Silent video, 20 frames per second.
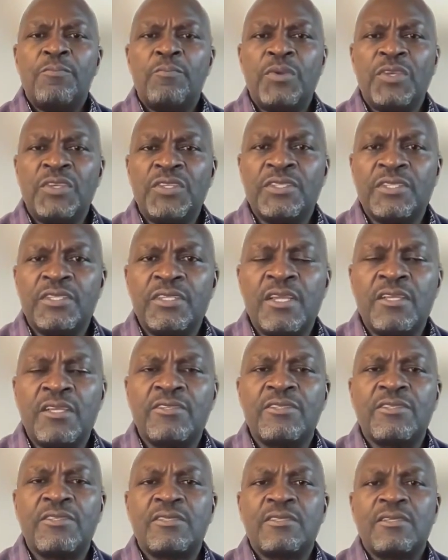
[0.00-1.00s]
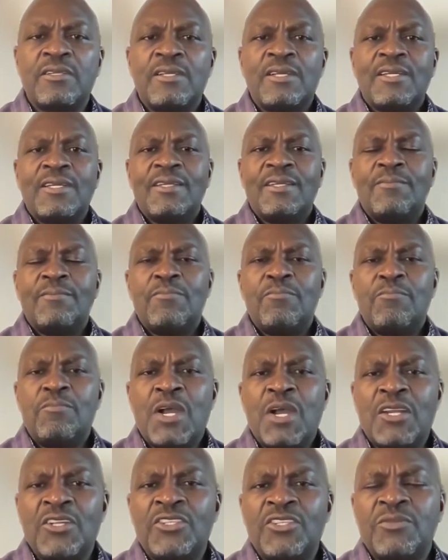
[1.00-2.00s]
business,
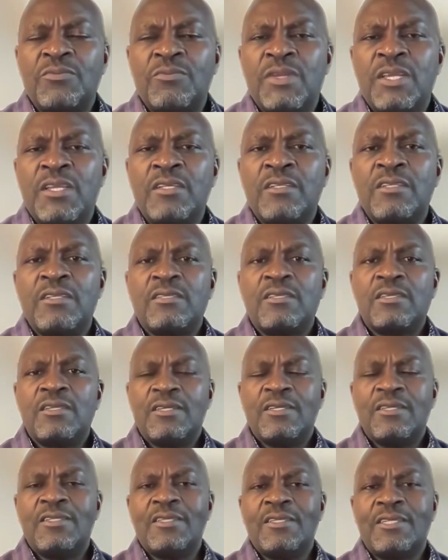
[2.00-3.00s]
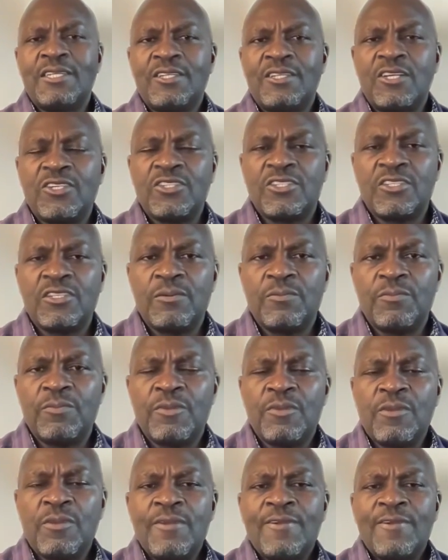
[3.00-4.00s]
management, leadership.
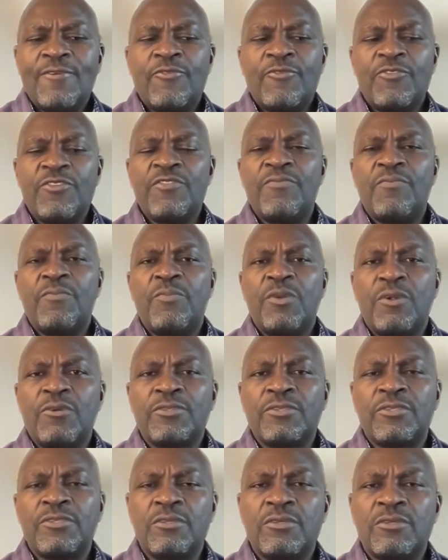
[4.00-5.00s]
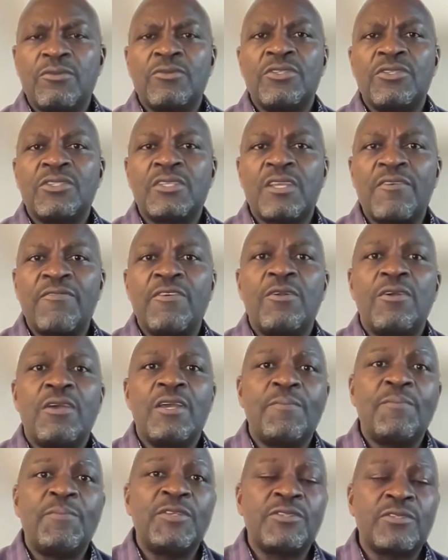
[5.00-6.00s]
We've brought you
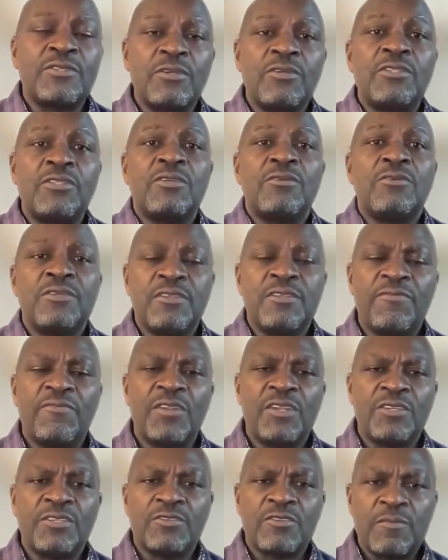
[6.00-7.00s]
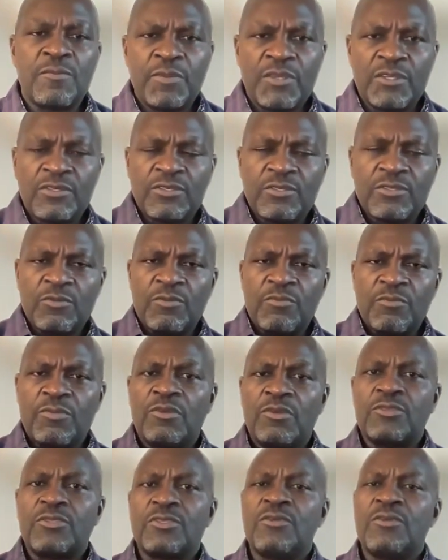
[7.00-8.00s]
several episodes on different topics. We
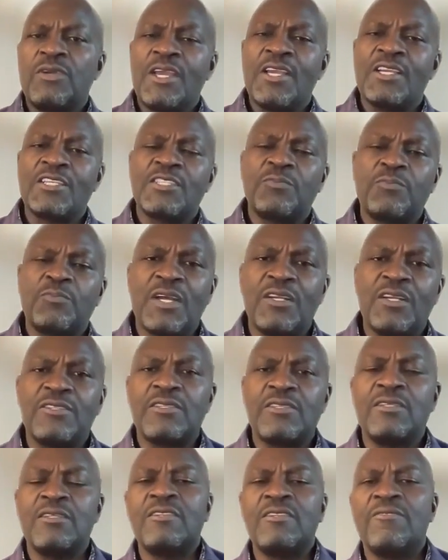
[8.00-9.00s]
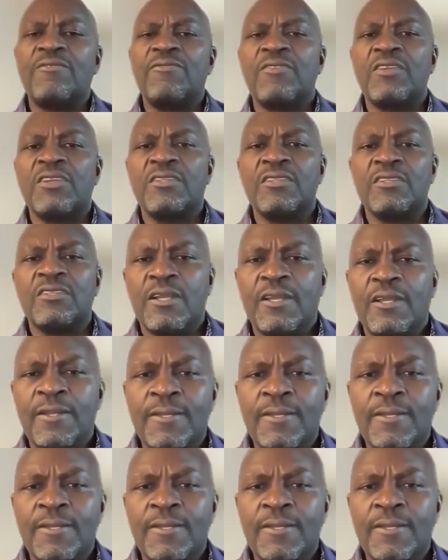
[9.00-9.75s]
brought you experts in different